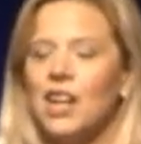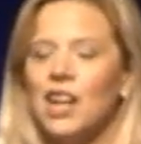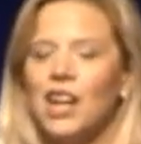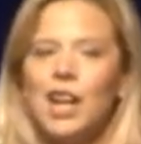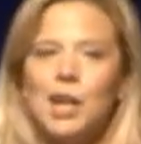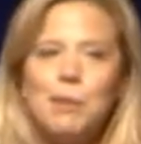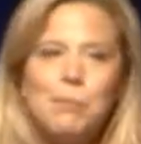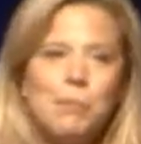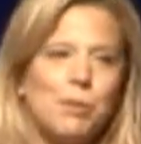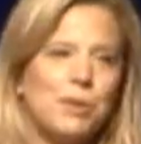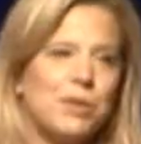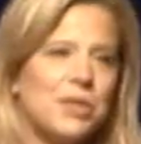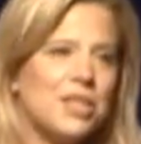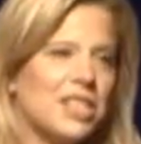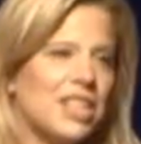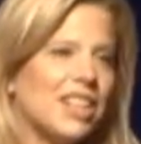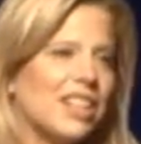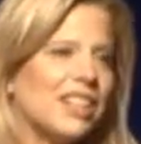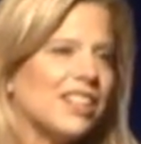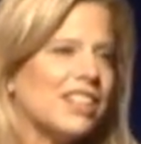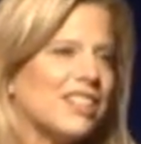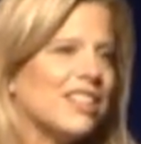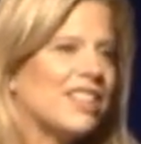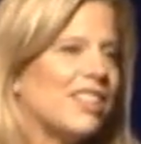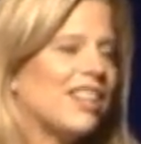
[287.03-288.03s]
I
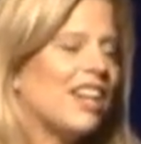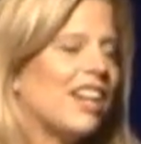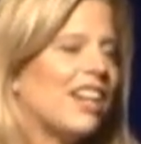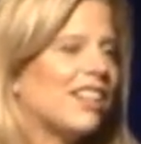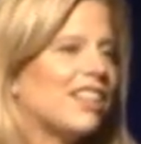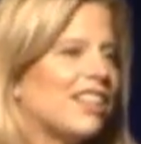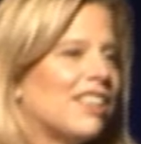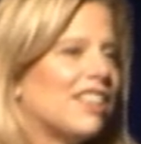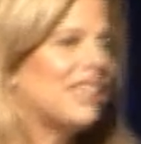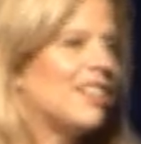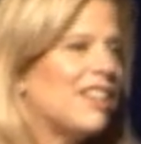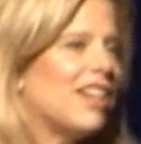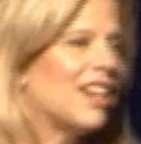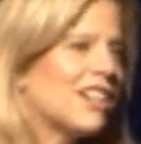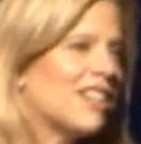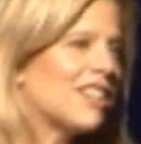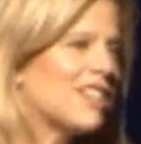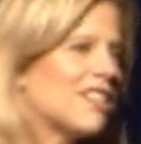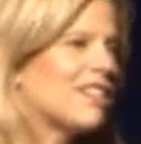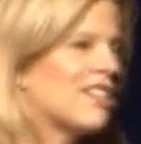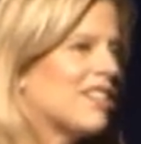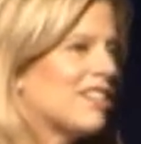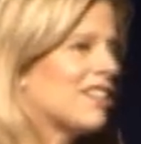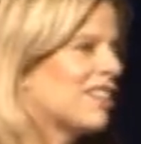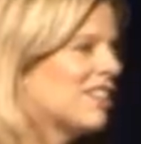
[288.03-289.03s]
predict that the
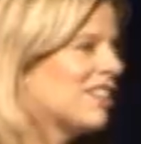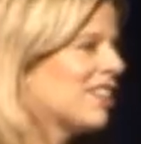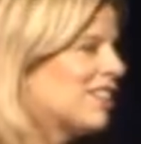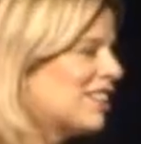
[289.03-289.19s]
next